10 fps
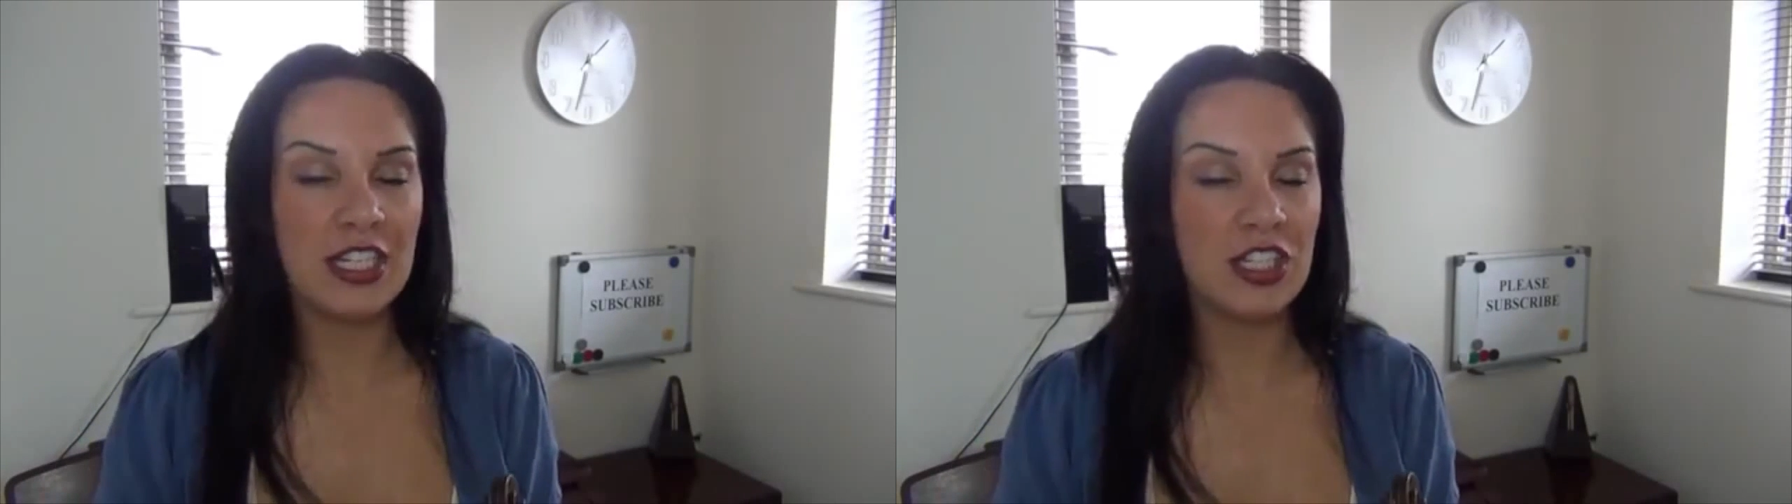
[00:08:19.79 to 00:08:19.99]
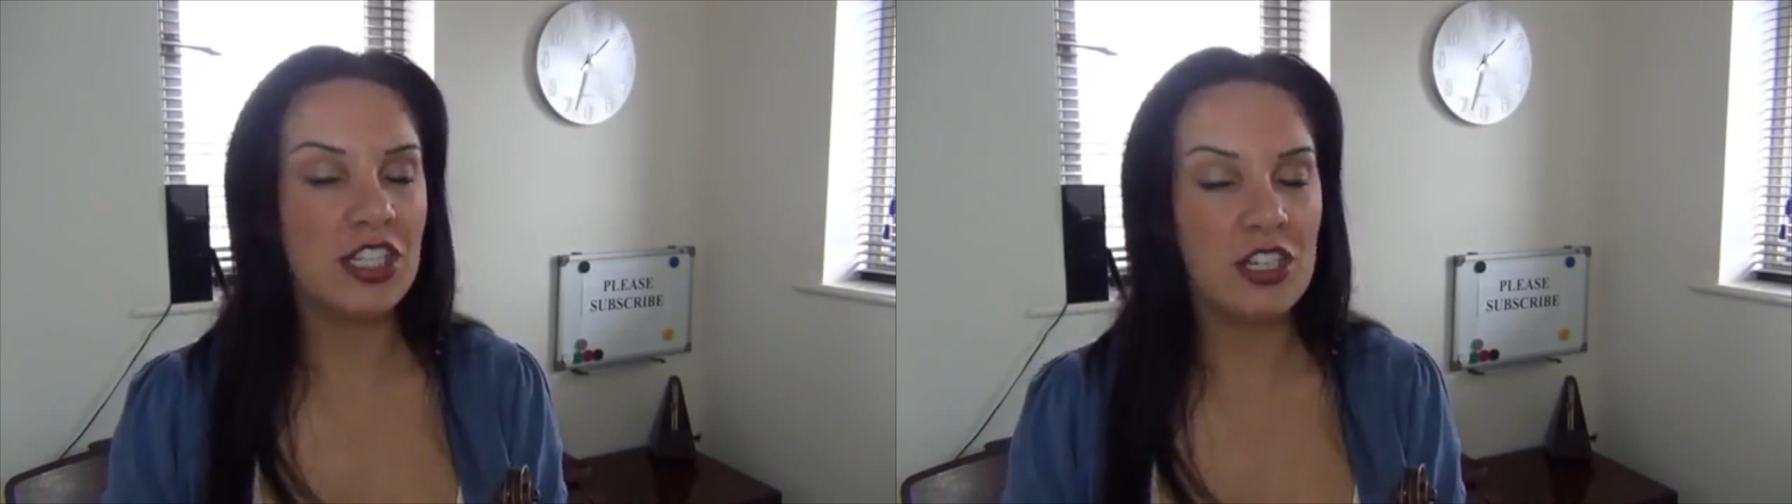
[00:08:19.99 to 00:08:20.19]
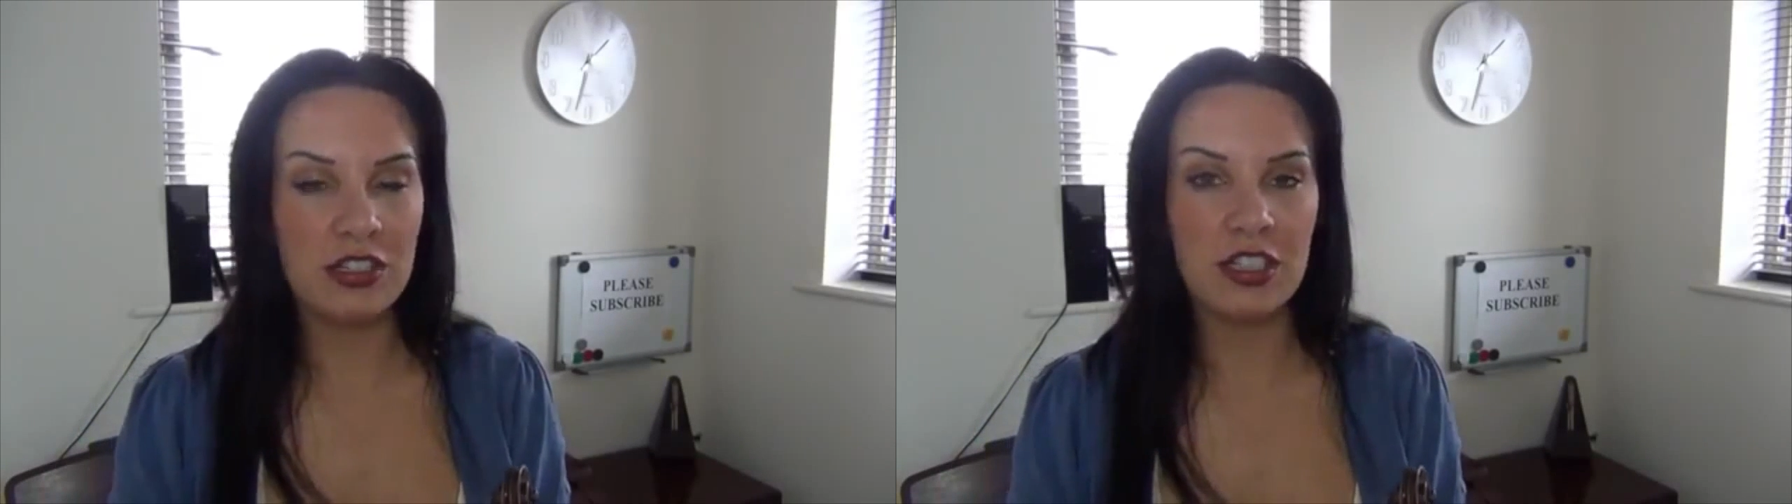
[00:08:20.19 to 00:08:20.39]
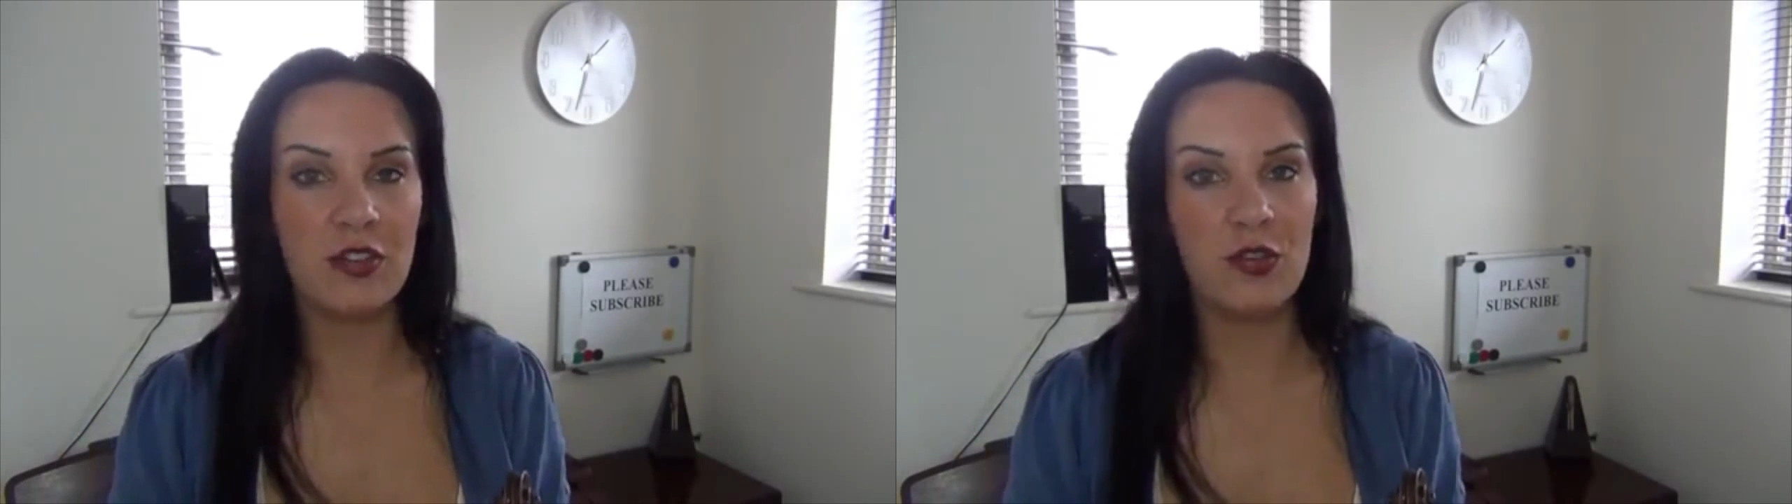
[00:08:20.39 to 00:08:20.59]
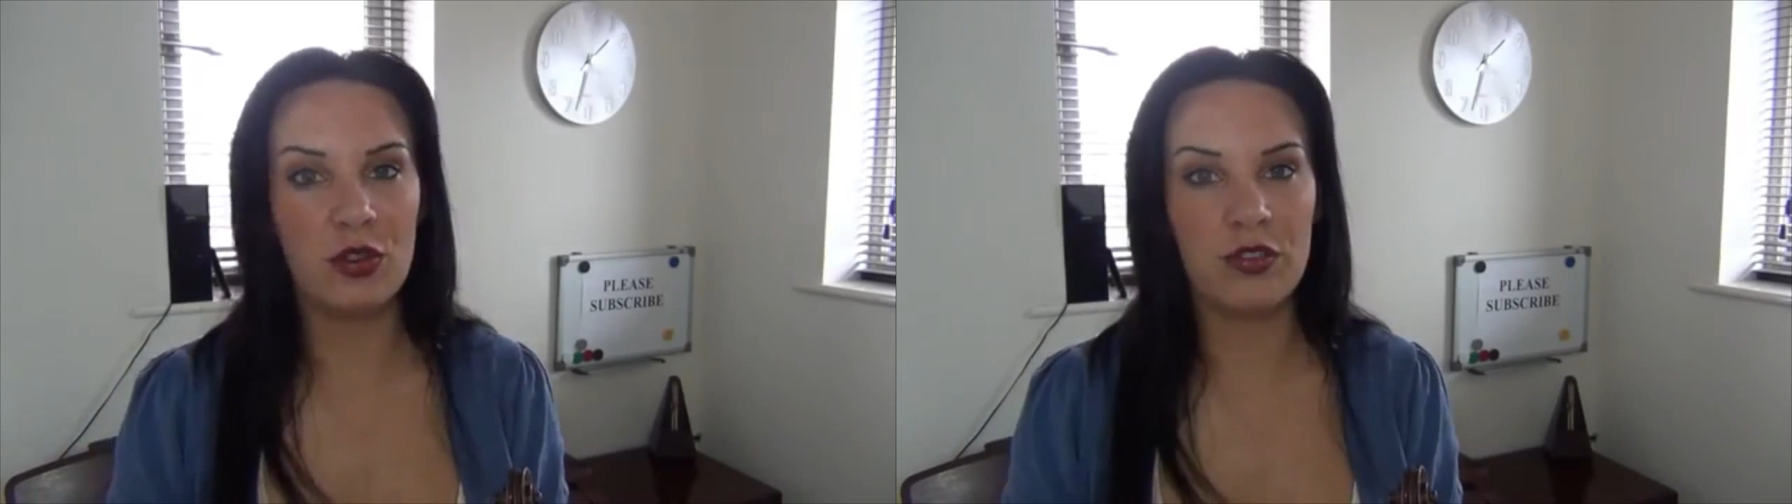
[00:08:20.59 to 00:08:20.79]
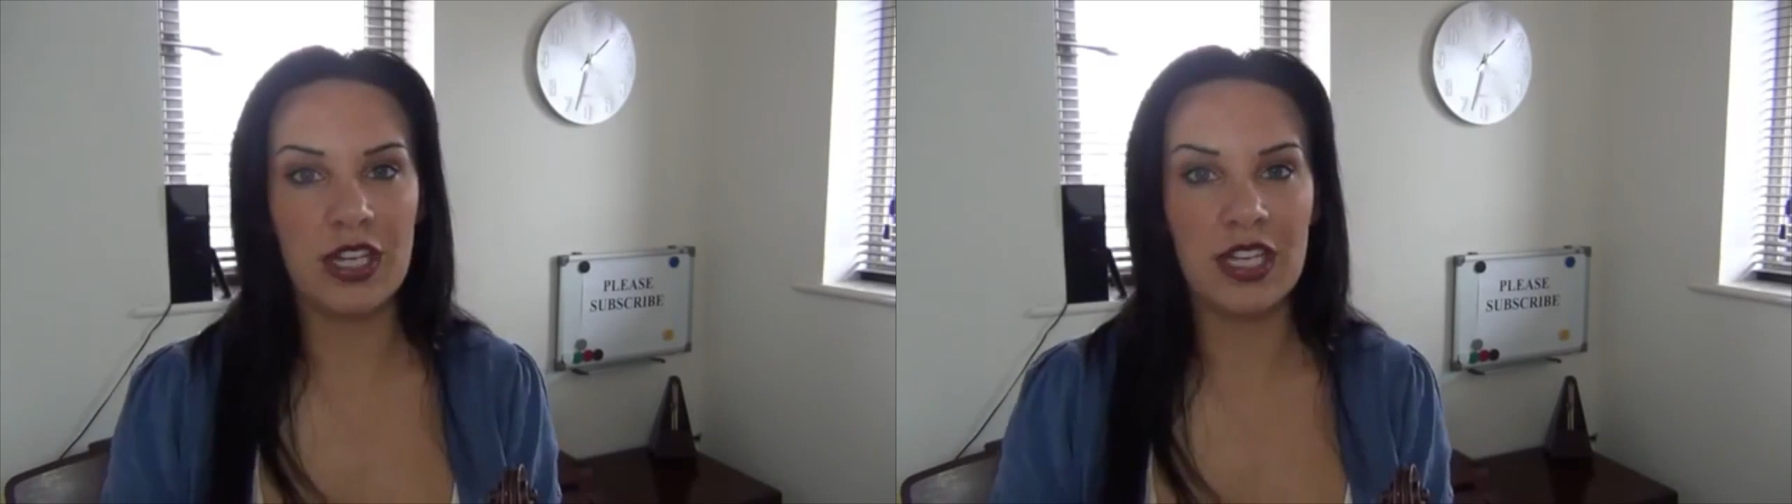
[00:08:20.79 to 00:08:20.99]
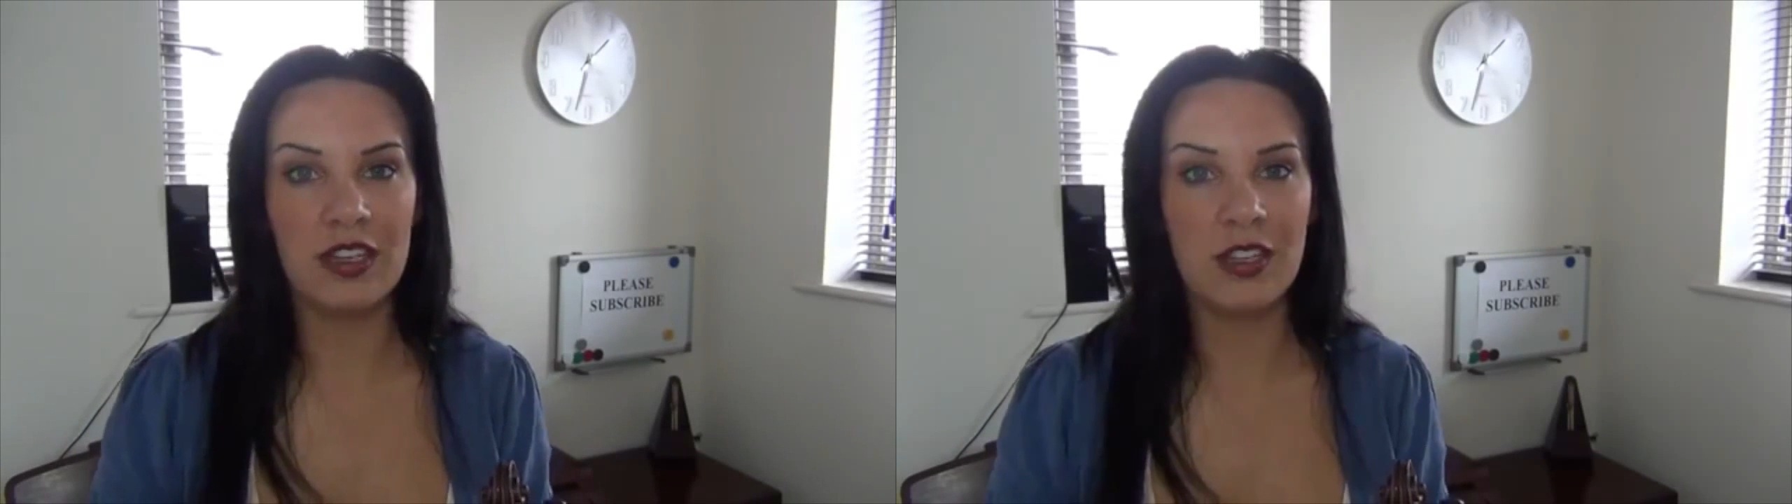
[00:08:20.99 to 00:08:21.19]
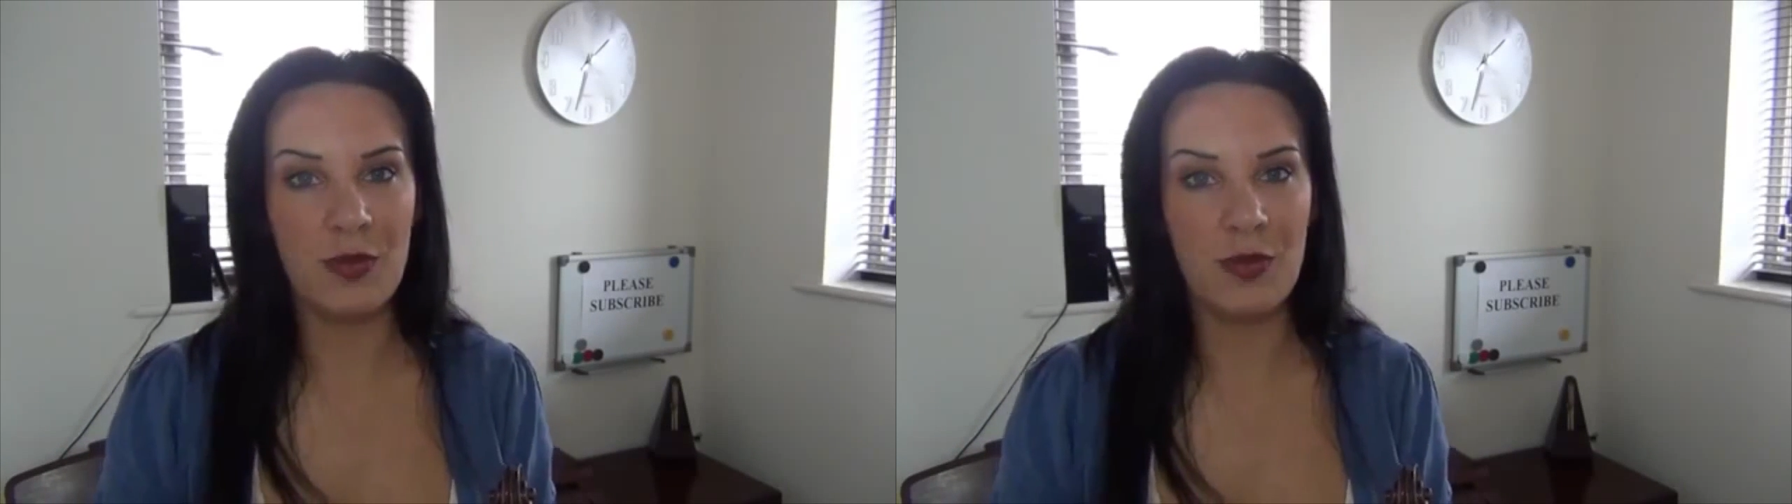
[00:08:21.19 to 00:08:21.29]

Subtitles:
into using the fourth finger,